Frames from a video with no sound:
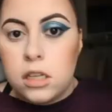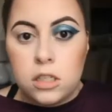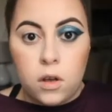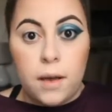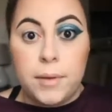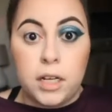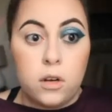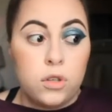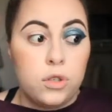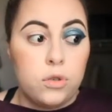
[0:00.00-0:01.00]
So I'm going to
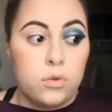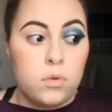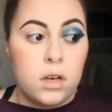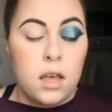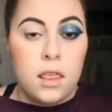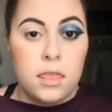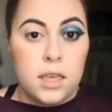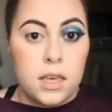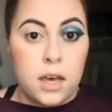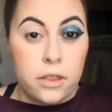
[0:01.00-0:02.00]
go do
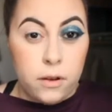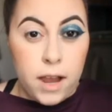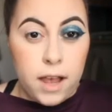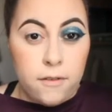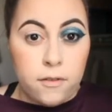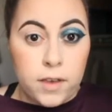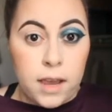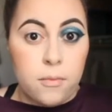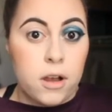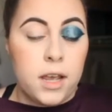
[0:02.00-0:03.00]
the other eye off of
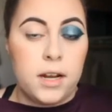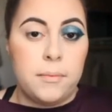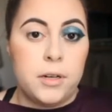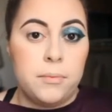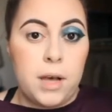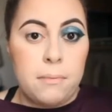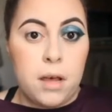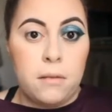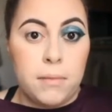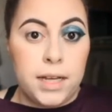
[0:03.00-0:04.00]
camera and I'm going to pop
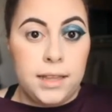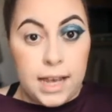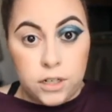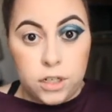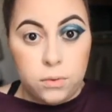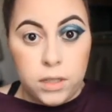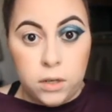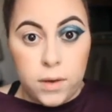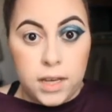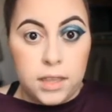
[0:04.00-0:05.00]
on my lashes really
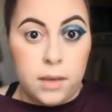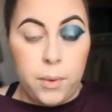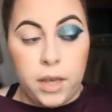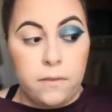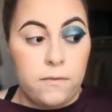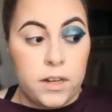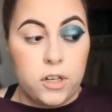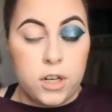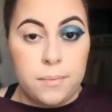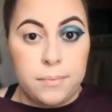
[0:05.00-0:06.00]
quick and then we can
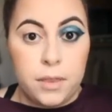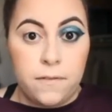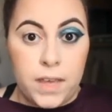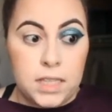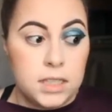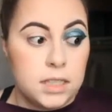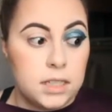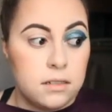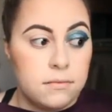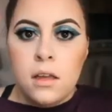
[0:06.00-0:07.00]
finish up the face.
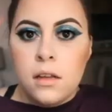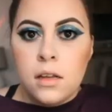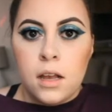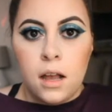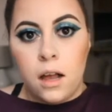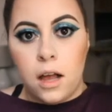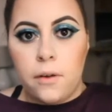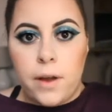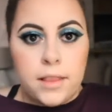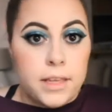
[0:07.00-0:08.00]

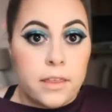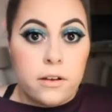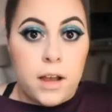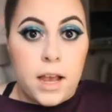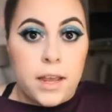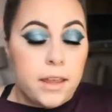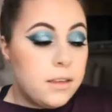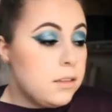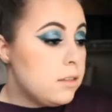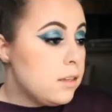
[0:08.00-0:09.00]
Alright, the other eye
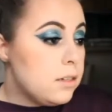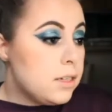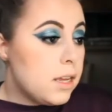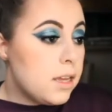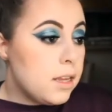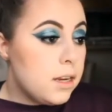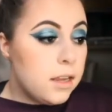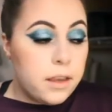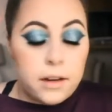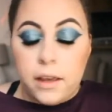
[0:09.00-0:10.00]
is done
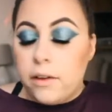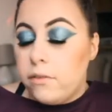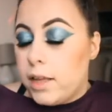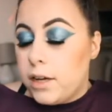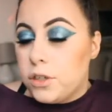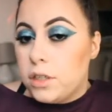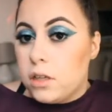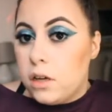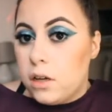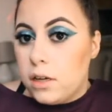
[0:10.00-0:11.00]
and I have lashes
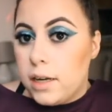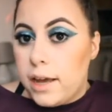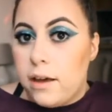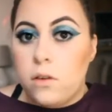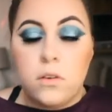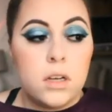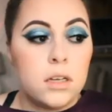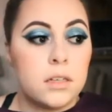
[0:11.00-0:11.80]
on now.